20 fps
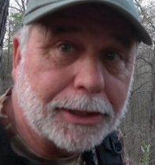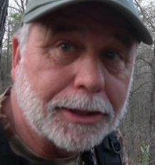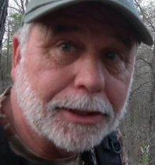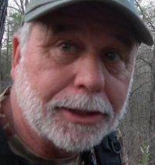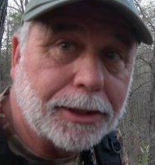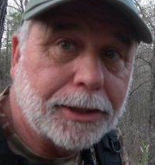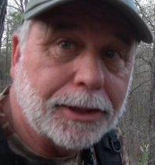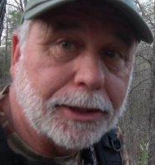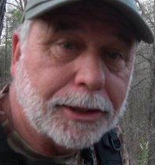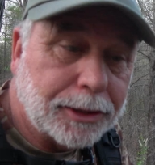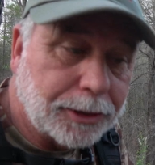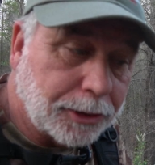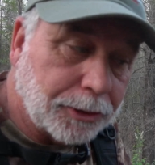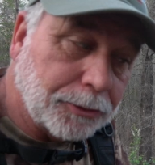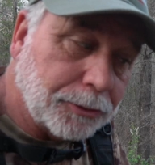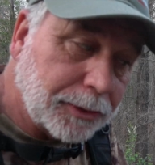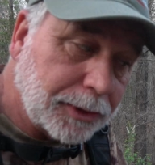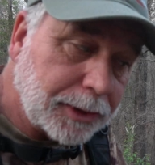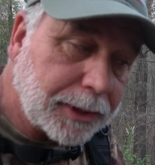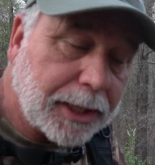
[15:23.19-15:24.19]

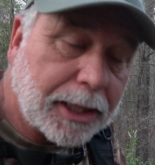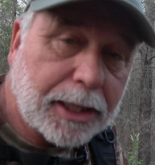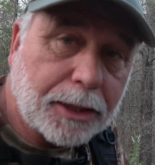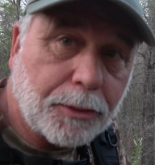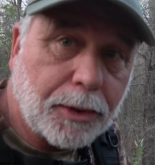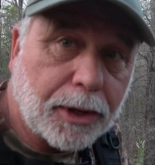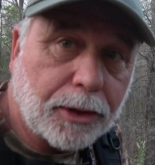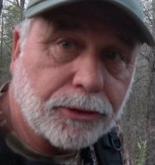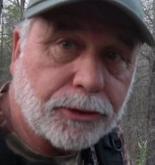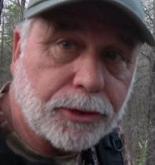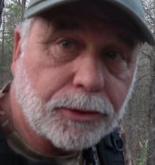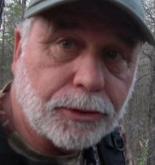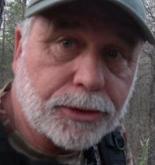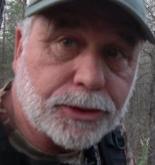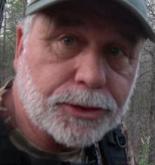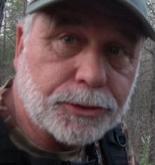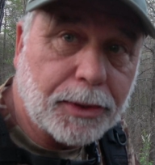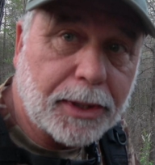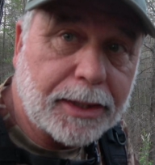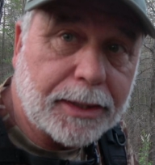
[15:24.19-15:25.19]
You really kind of want to throw it
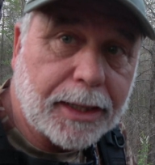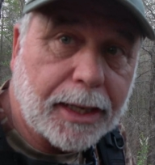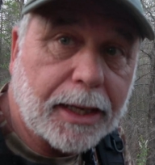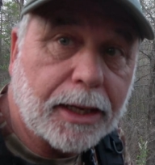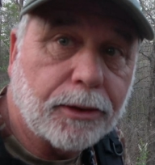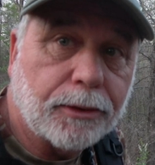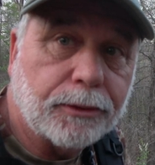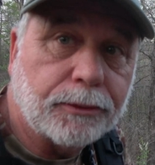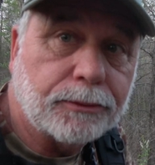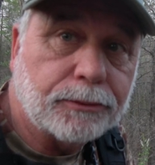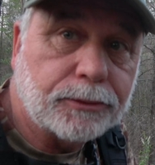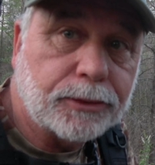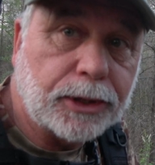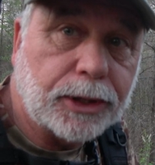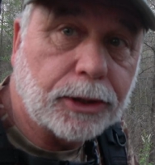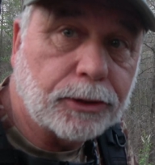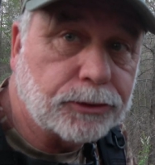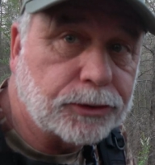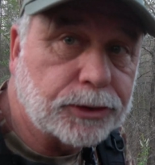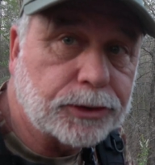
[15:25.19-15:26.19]
straight down, you
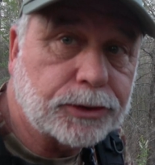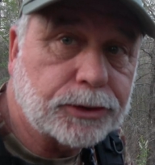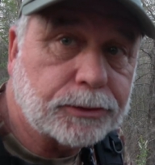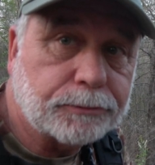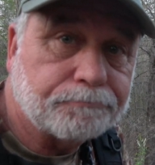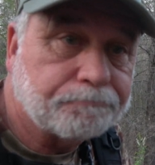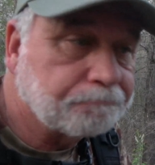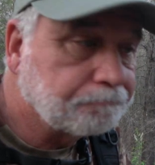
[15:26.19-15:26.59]
know, just